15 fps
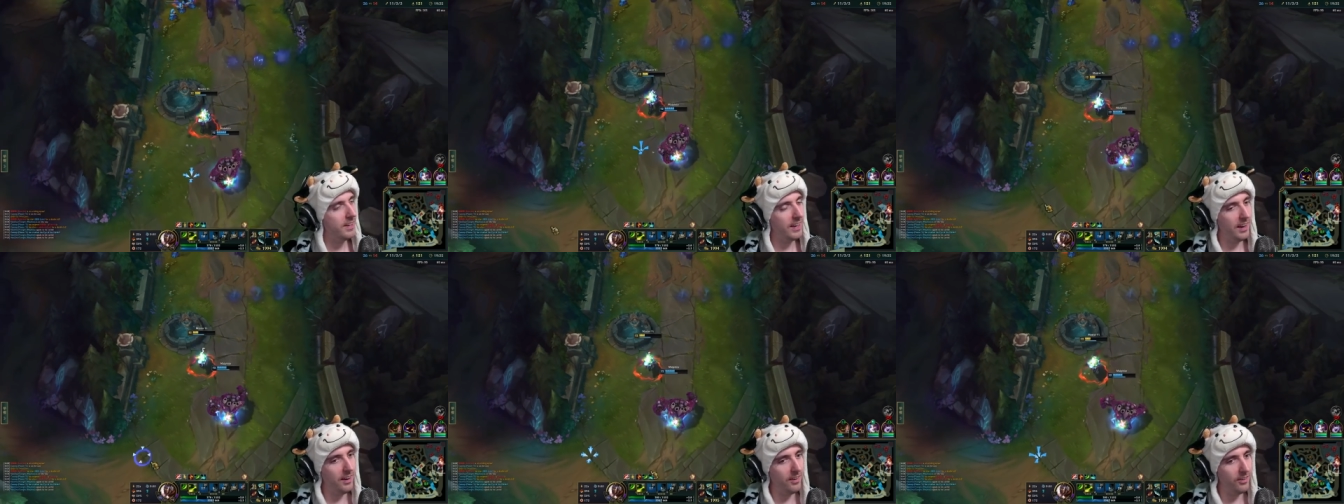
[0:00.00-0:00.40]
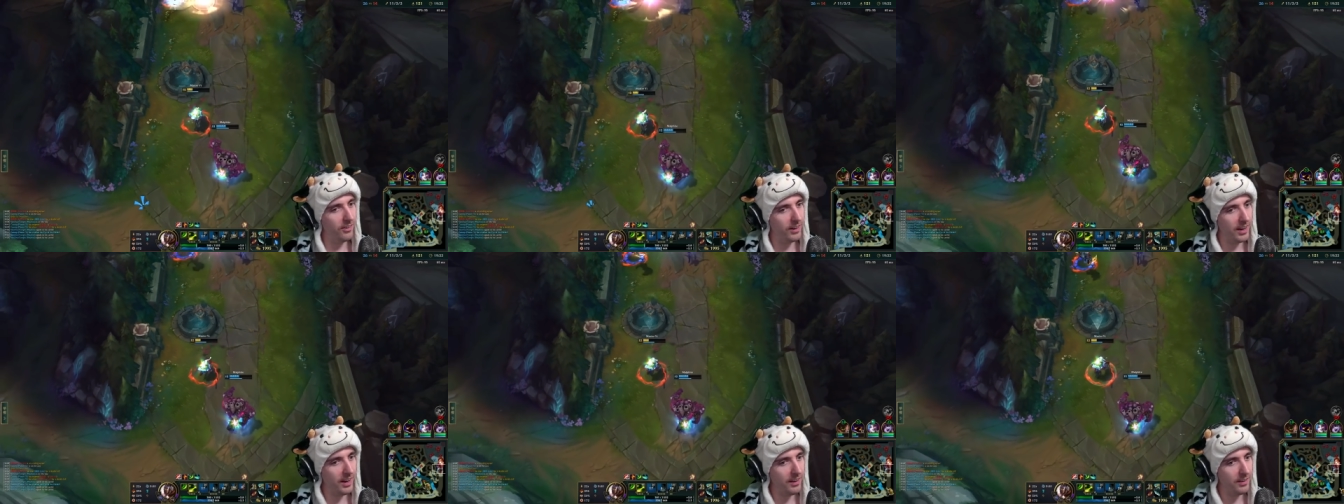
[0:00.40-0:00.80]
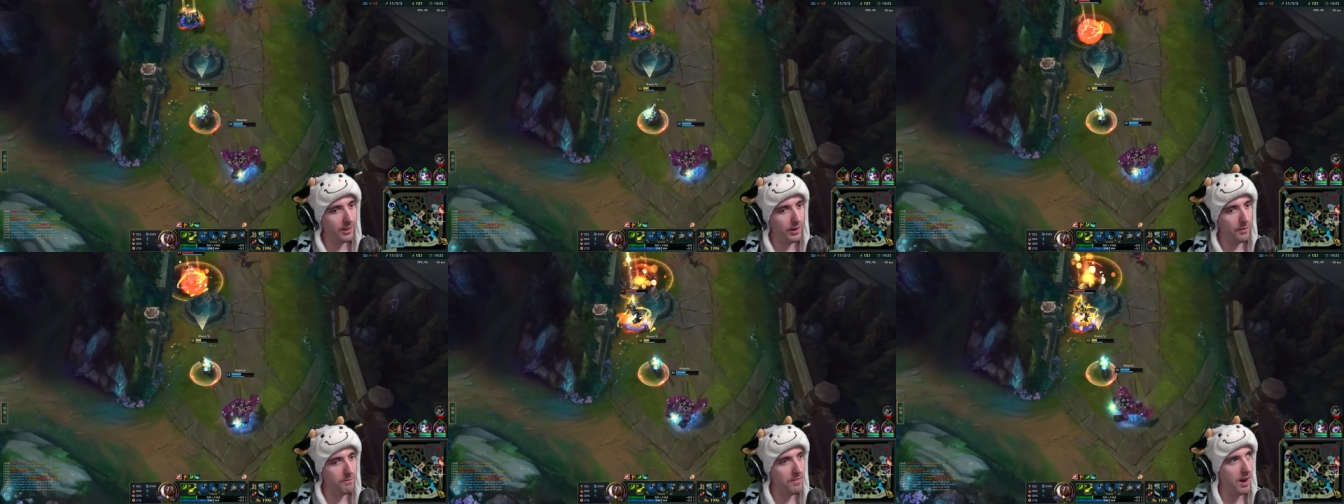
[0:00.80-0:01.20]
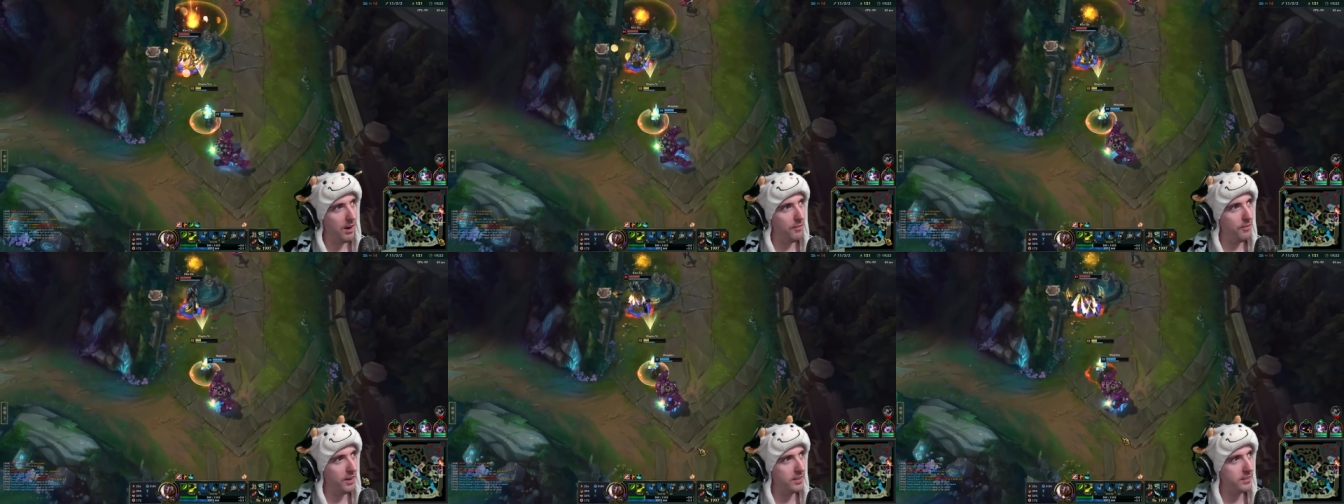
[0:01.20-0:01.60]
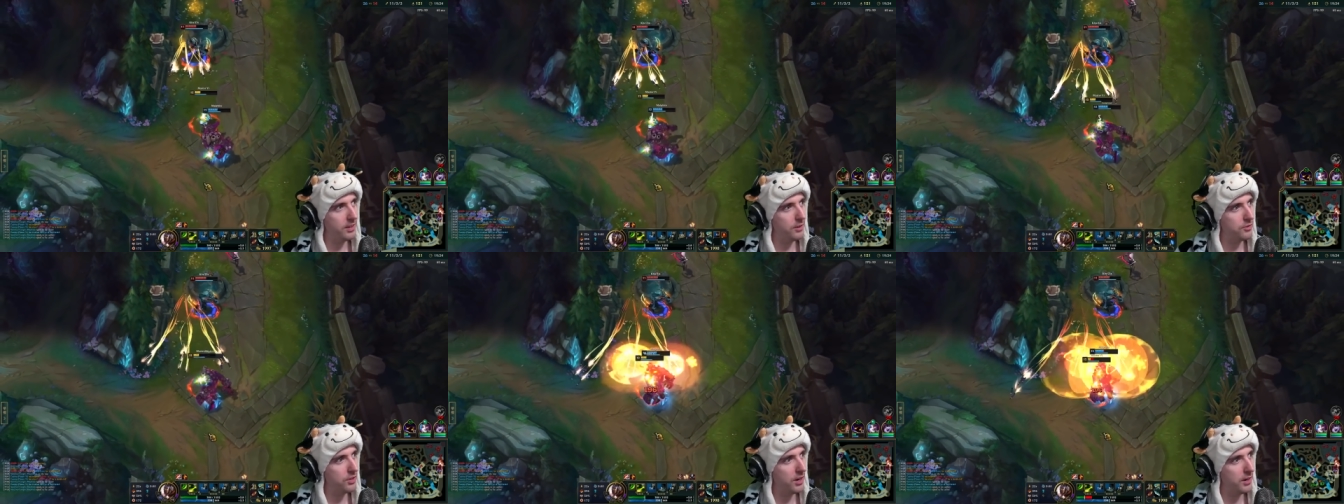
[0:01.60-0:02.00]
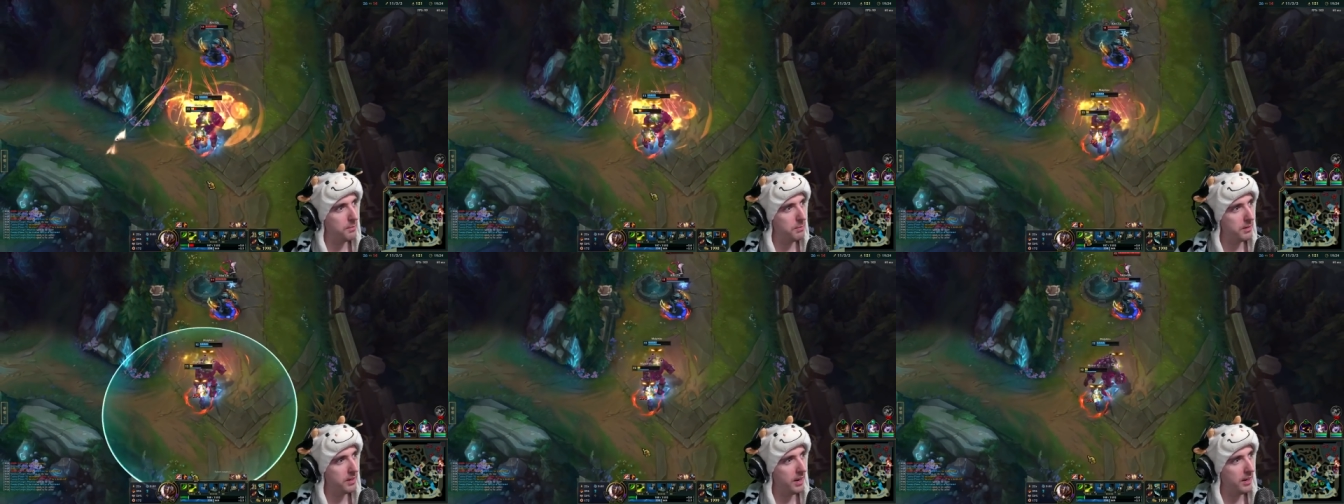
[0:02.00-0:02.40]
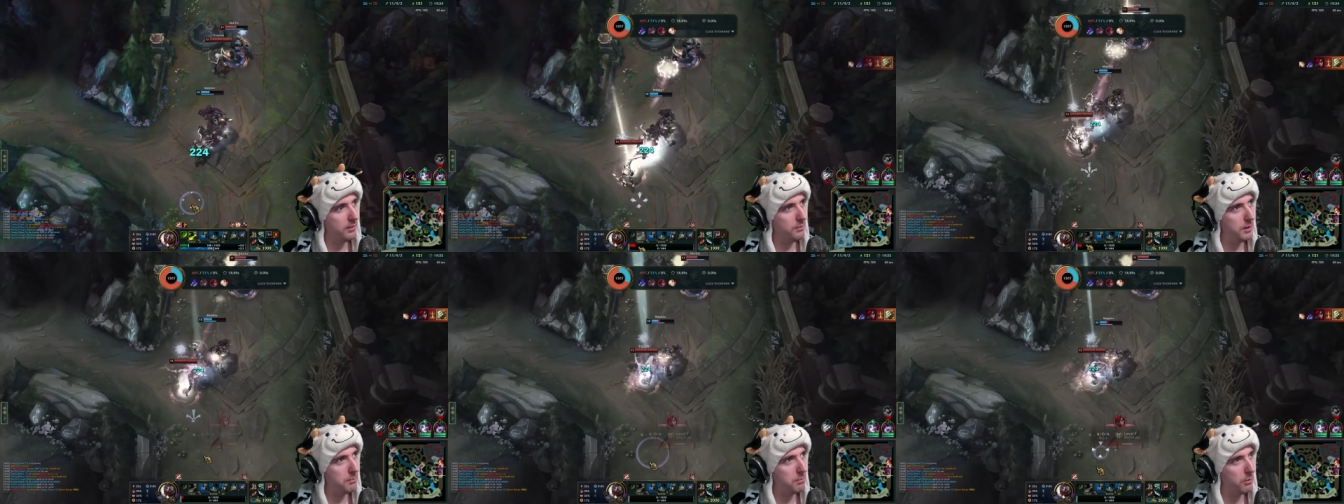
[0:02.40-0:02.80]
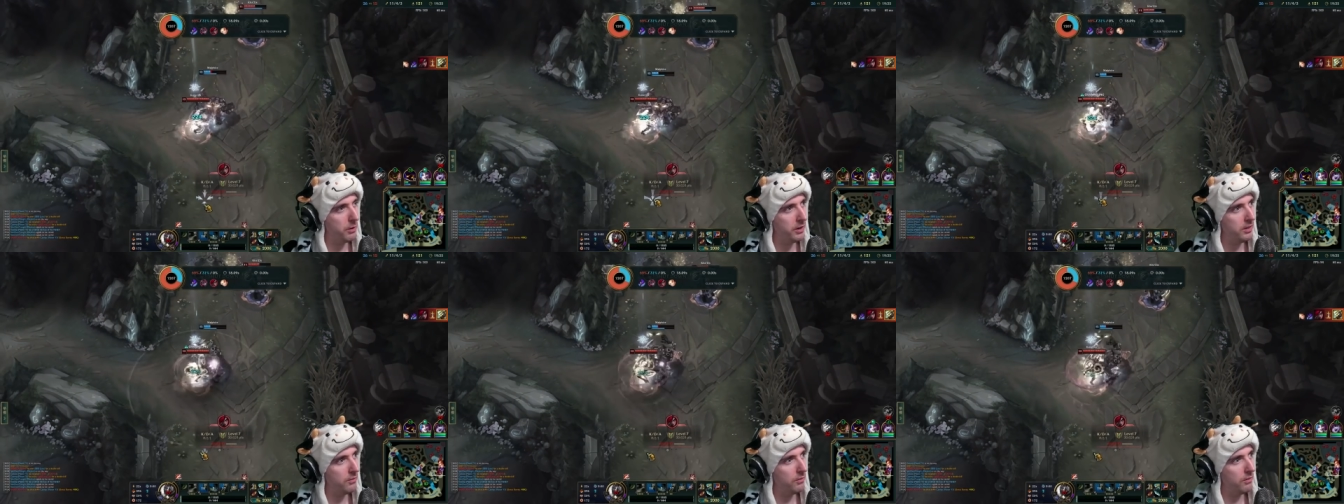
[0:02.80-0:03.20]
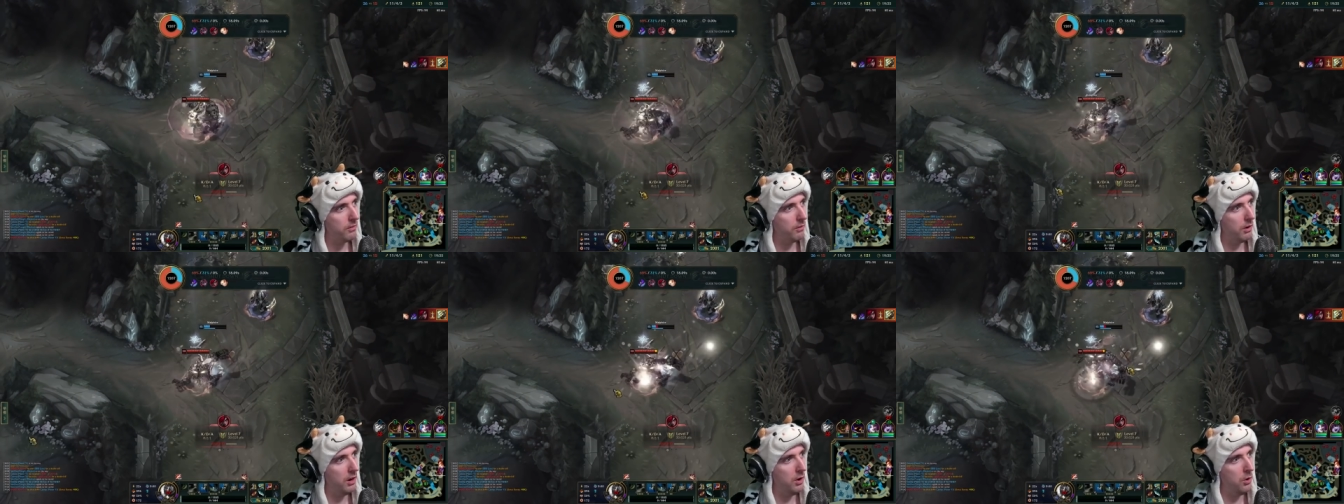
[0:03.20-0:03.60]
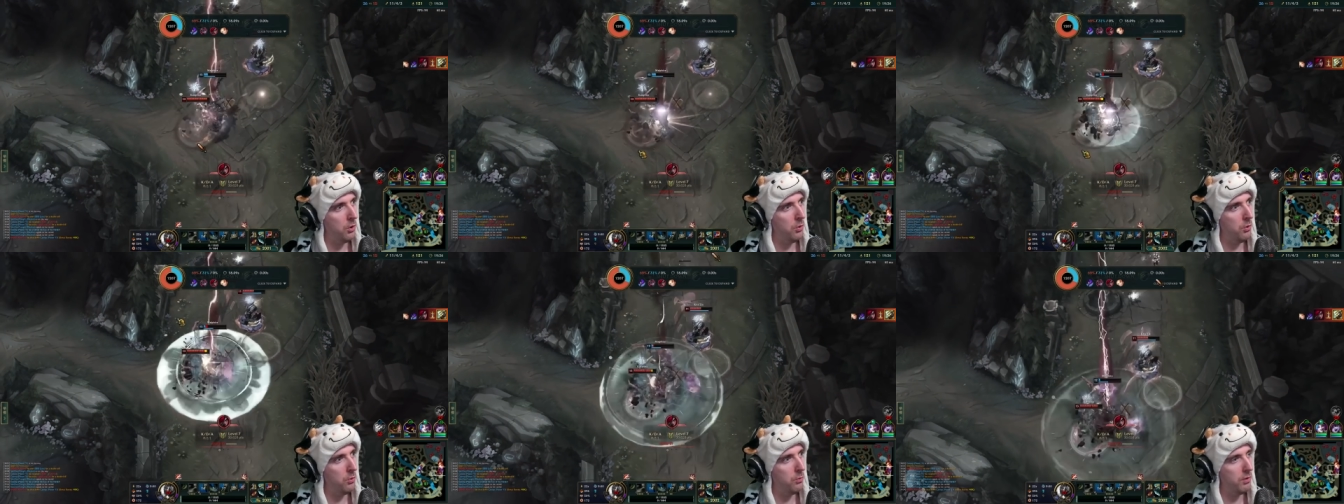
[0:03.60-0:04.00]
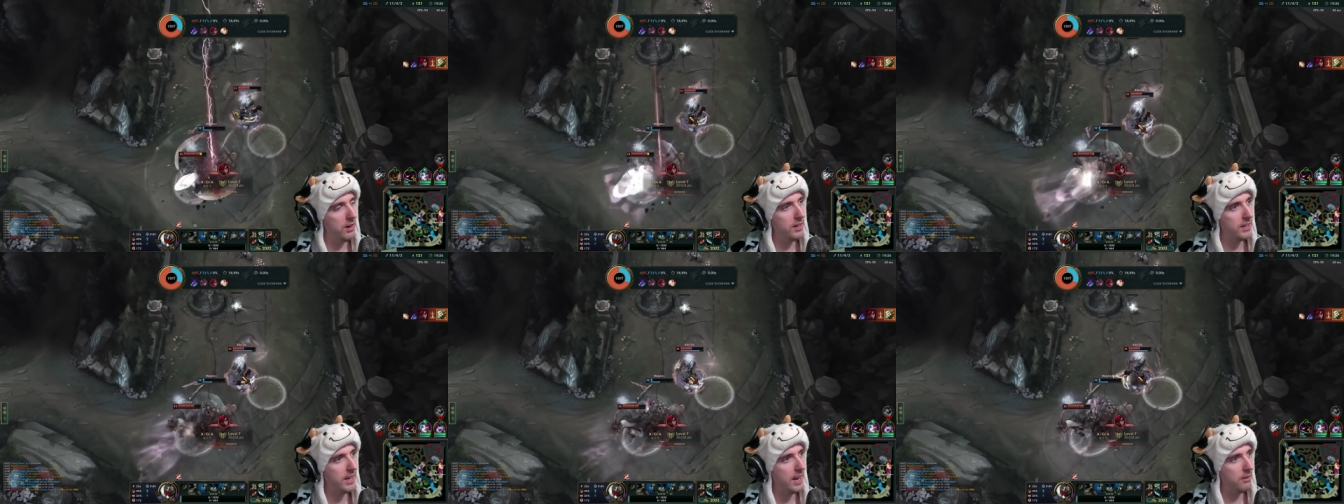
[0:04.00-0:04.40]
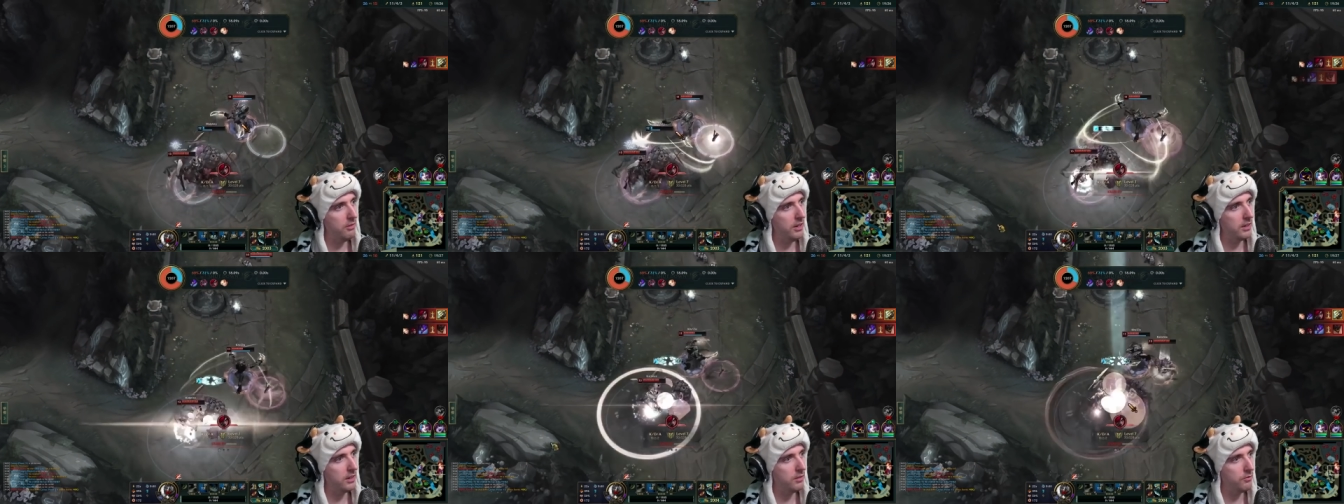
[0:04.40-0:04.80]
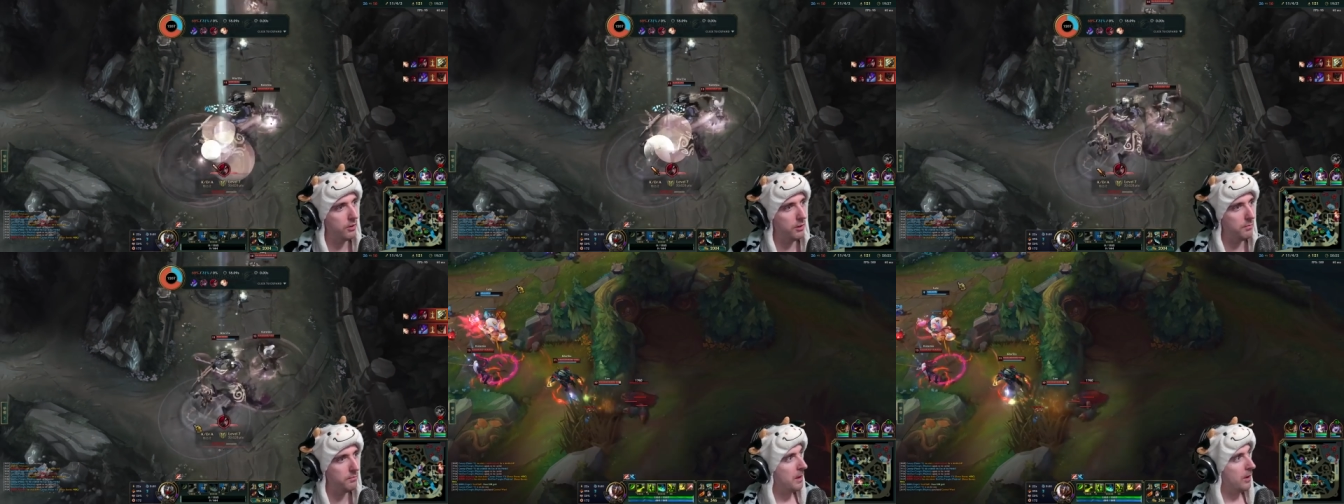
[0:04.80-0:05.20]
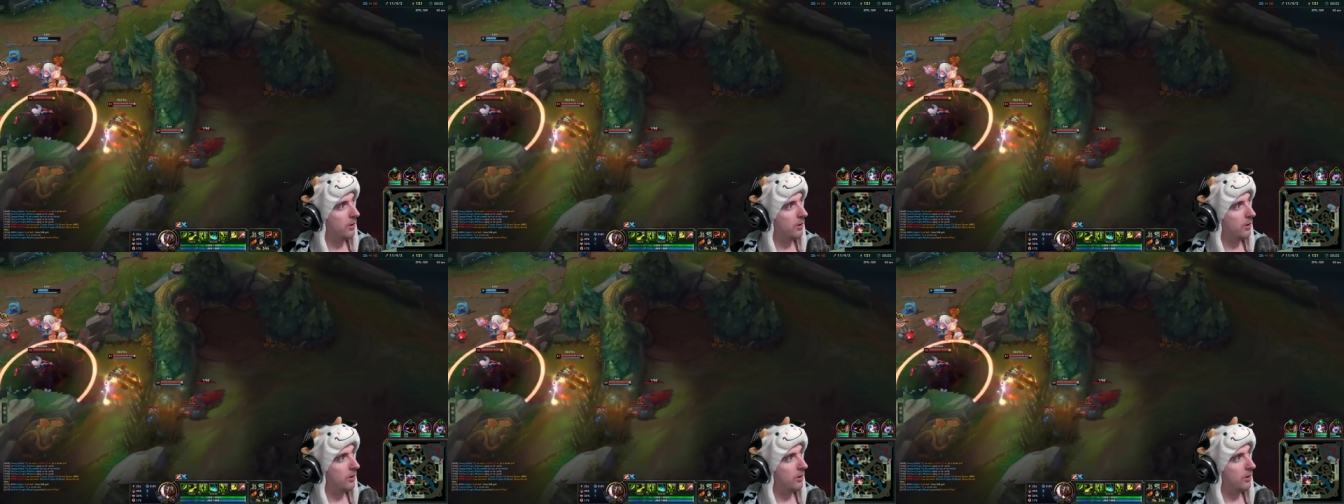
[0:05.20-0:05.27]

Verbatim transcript: yeah, okay. Yo, Malphite's here trying to protect me, boy. Whoa, where did Katarina come from?